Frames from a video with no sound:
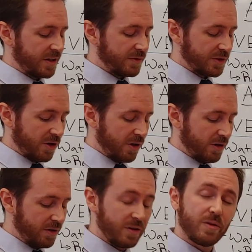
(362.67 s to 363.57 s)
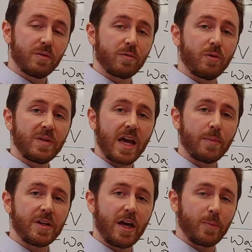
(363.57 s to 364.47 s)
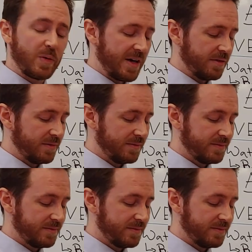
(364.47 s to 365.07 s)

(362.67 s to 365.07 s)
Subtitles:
Give us a call. We'll be happy to help you out.